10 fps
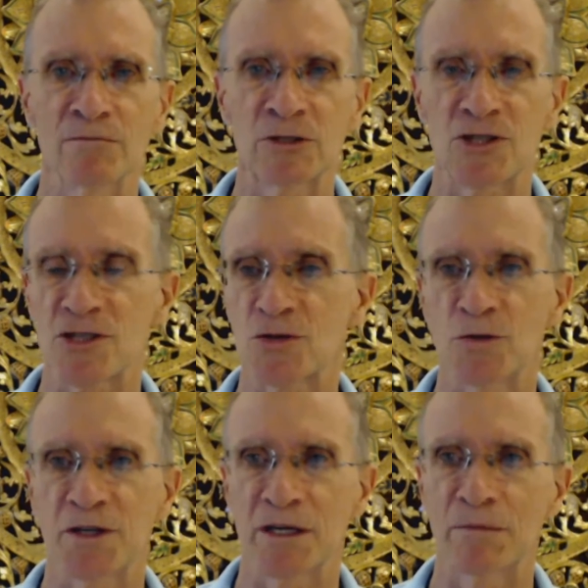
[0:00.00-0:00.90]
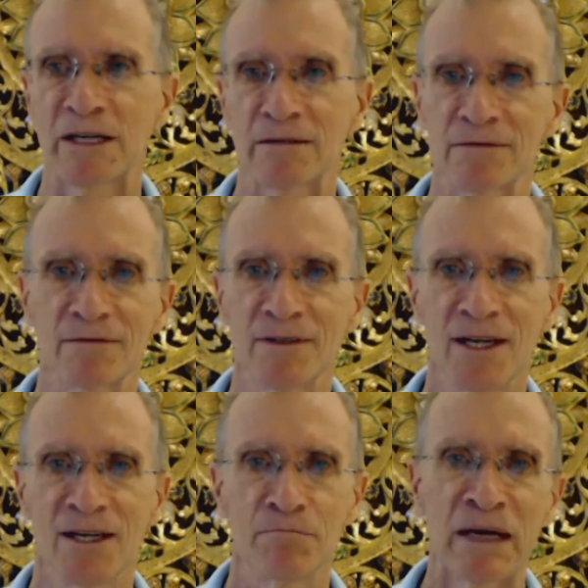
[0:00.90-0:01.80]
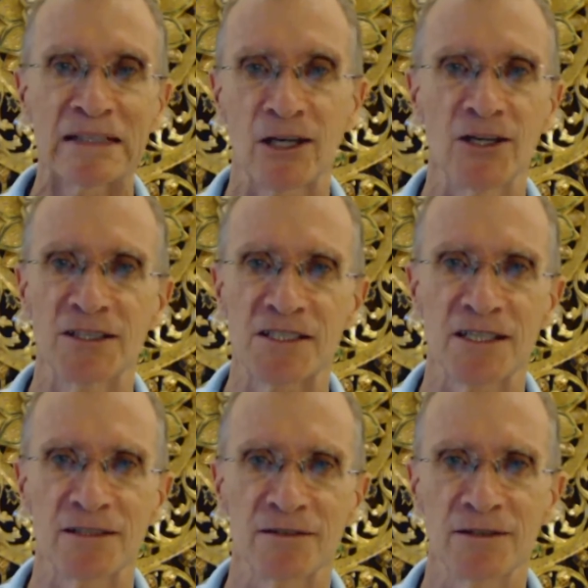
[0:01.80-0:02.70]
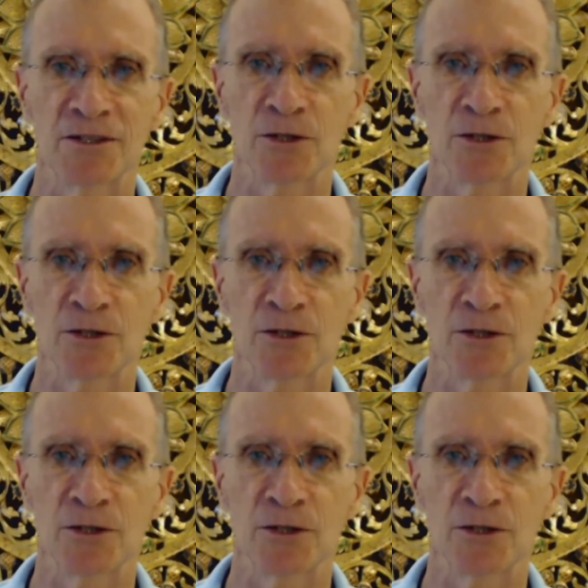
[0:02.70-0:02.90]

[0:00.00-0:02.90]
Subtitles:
I'm not just talking about mentalizing it,